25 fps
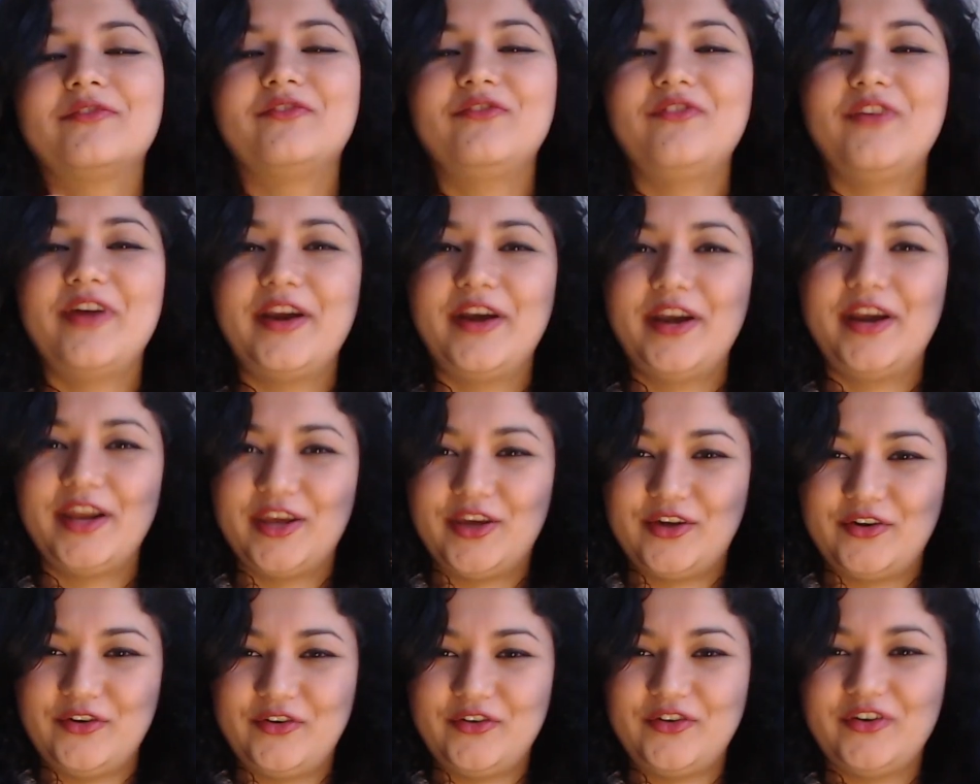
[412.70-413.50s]
Very
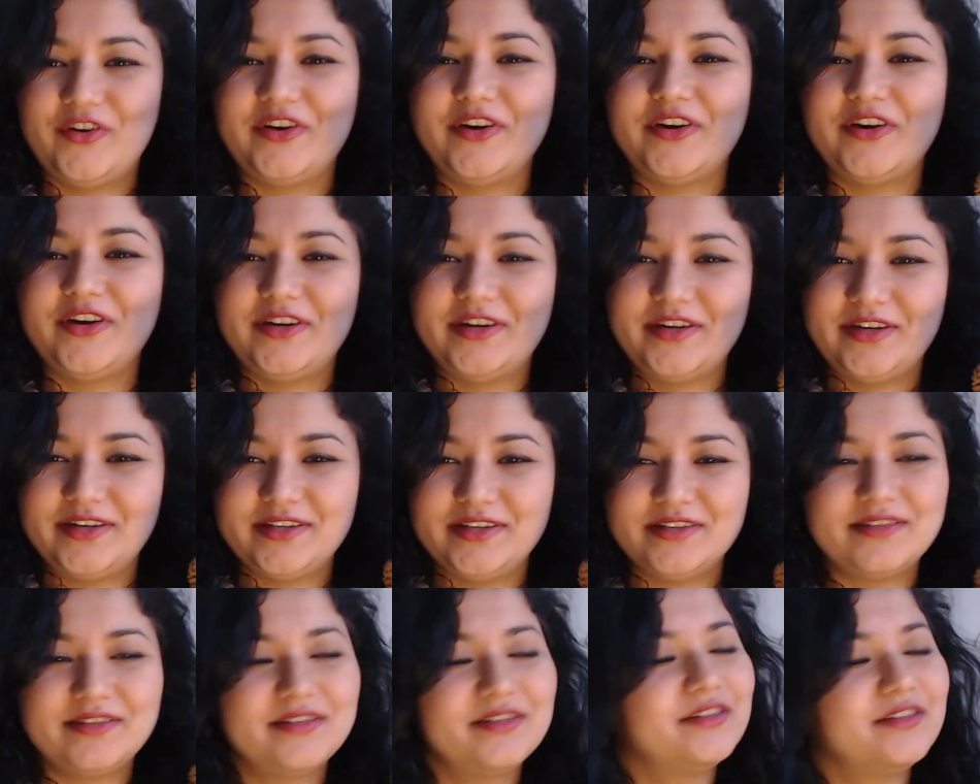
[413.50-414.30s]

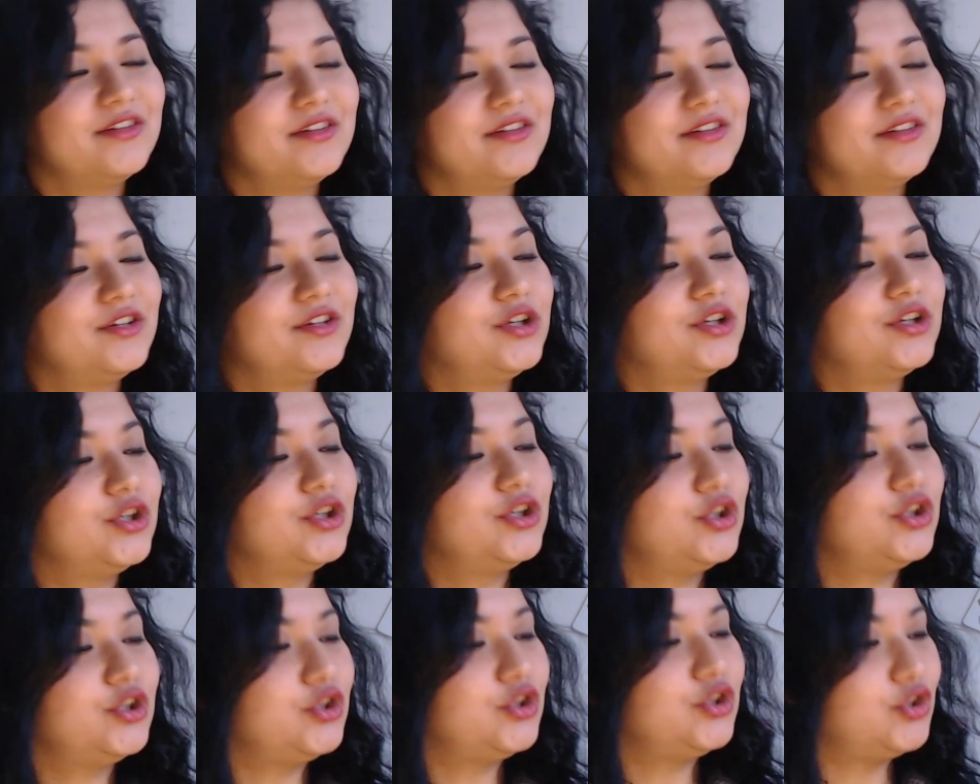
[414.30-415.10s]
good. Good
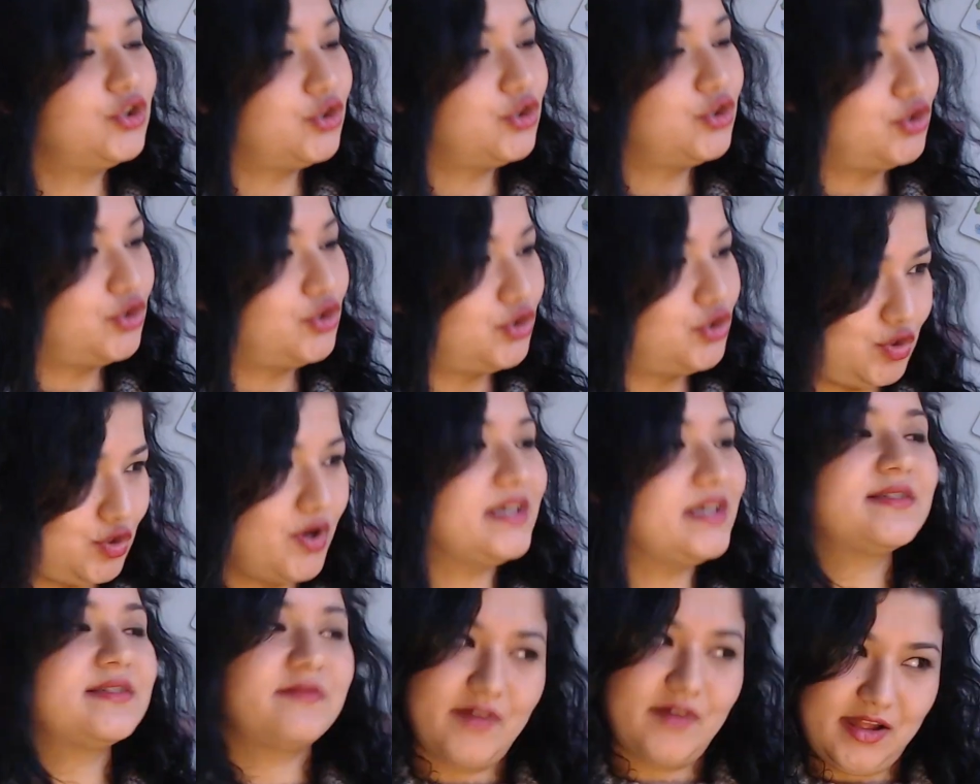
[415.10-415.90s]
choice. Well
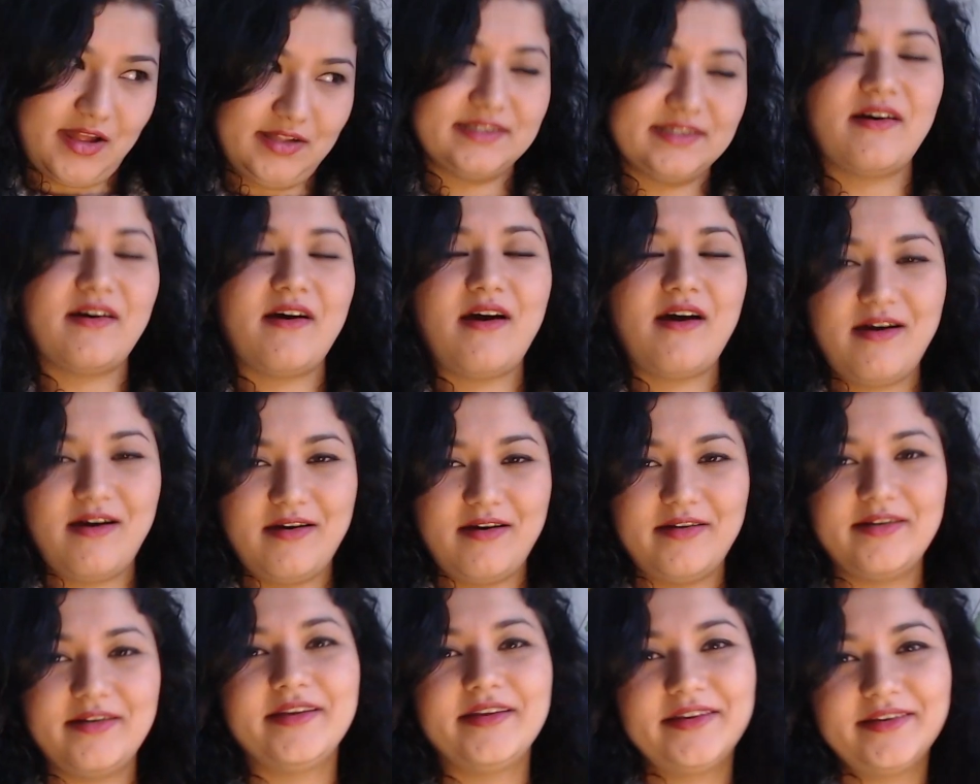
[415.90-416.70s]

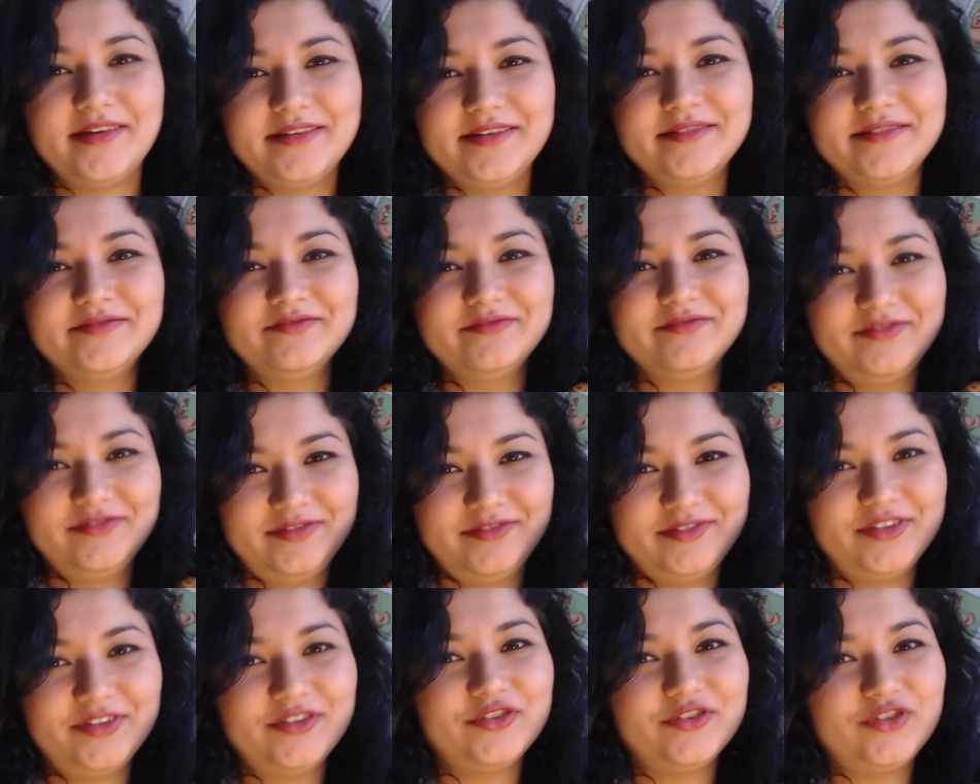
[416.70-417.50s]
done.
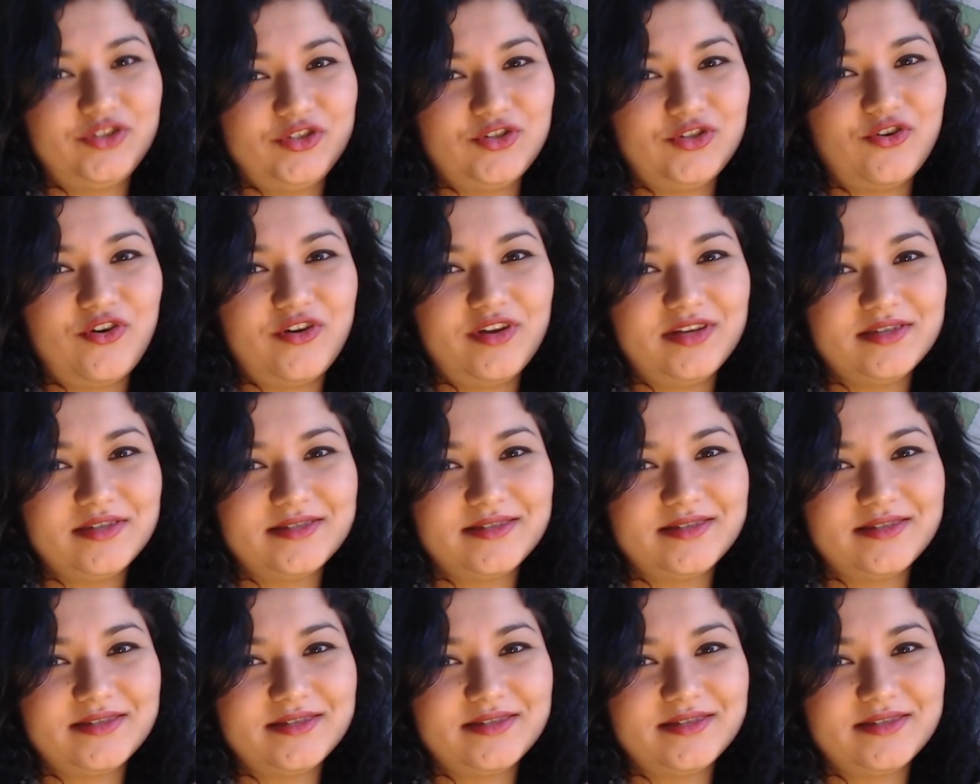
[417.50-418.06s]
Good choice.